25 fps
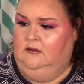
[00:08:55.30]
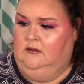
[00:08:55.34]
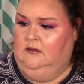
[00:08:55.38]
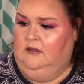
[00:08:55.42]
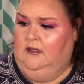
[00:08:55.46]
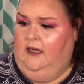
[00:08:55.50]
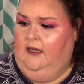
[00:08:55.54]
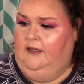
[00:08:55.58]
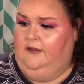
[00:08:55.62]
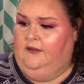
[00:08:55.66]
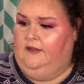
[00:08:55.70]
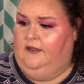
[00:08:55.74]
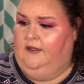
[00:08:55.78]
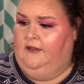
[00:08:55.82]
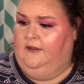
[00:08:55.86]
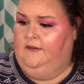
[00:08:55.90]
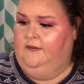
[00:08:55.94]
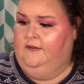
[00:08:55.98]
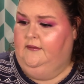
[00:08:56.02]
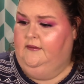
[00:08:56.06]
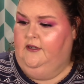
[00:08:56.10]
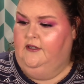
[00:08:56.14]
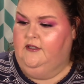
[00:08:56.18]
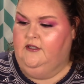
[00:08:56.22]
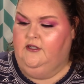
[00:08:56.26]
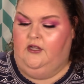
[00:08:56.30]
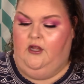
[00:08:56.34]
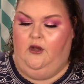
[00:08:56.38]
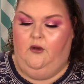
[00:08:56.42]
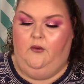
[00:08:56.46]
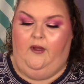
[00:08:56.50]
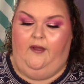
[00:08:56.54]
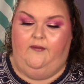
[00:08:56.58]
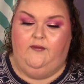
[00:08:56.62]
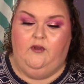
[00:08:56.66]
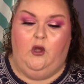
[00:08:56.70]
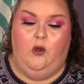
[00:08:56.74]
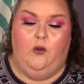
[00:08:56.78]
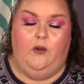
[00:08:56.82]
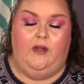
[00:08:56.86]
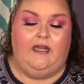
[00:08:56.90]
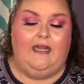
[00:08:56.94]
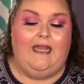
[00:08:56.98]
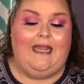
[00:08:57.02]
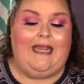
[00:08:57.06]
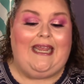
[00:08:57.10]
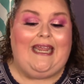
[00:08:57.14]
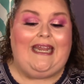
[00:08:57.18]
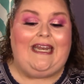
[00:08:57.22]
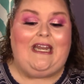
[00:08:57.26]
I don't know. There's no way of
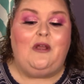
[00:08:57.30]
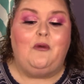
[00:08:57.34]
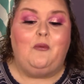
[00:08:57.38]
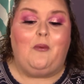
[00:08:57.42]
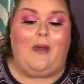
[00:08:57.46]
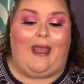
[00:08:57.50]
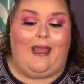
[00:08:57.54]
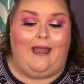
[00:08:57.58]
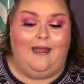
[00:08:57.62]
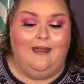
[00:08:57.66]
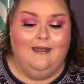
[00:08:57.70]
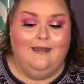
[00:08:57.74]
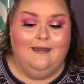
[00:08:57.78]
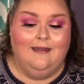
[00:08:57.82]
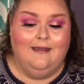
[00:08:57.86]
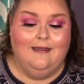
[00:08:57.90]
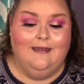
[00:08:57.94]
knowing. Anyway,